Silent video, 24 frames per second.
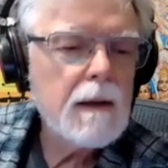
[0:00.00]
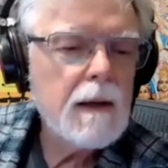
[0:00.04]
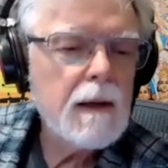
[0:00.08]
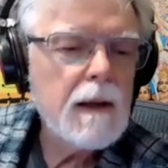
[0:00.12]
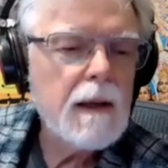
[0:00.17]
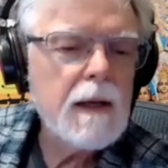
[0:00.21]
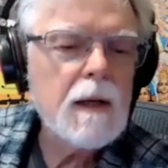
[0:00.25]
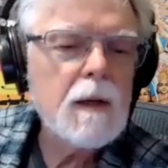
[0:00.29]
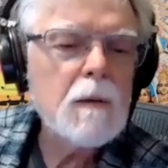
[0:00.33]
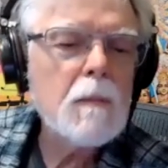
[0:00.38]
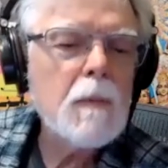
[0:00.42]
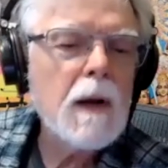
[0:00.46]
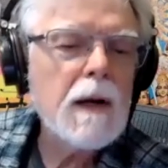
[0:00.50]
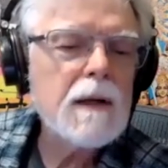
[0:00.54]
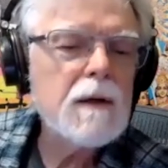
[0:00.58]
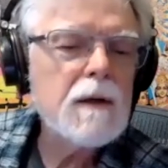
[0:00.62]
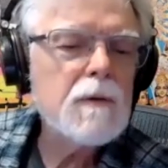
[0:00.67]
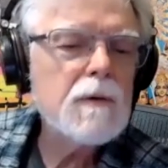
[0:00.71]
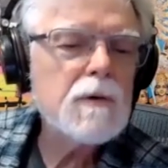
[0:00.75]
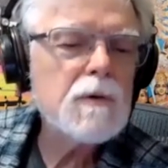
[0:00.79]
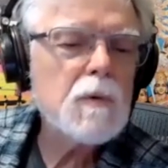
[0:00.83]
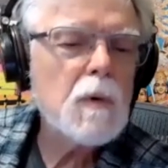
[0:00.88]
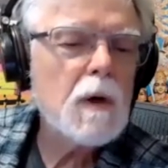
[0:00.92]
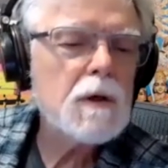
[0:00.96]
anybody
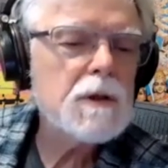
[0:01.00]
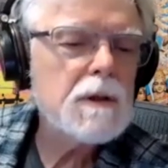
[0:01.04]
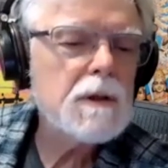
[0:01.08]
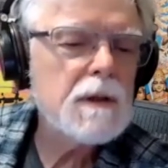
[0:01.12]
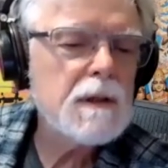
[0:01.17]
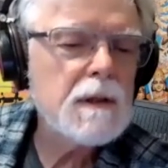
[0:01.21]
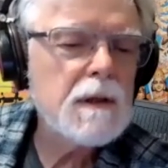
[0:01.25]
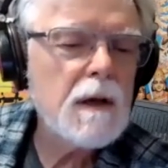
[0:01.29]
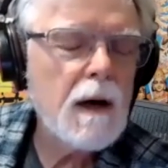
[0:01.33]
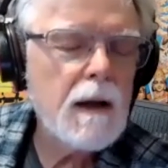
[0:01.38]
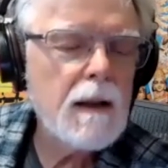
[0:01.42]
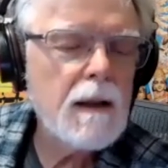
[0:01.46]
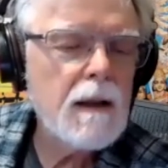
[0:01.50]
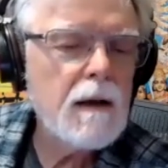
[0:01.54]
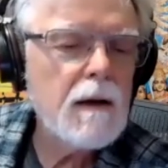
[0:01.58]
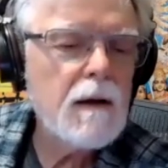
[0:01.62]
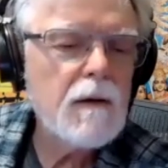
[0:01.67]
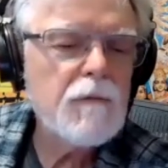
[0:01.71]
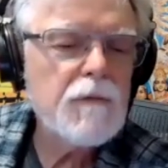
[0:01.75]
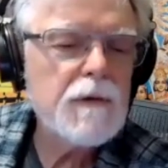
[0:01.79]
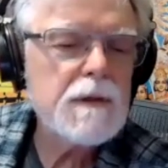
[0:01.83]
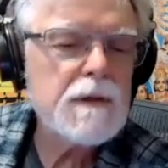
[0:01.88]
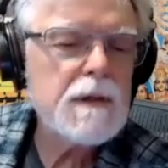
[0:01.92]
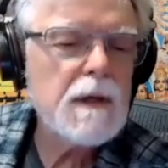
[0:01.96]
who's watched
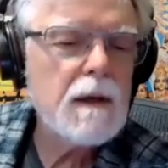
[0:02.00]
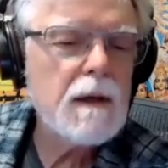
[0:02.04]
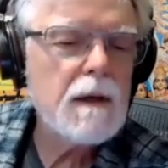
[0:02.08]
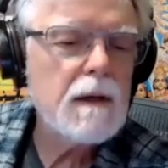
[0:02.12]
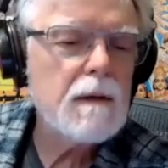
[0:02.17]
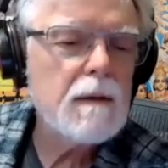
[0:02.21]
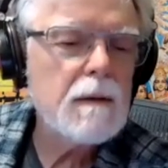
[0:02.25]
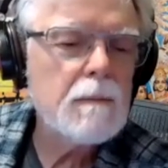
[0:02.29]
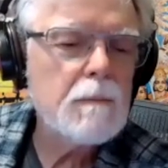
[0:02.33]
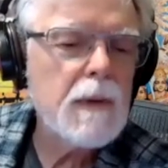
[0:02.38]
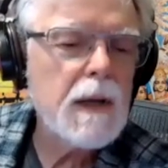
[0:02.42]
a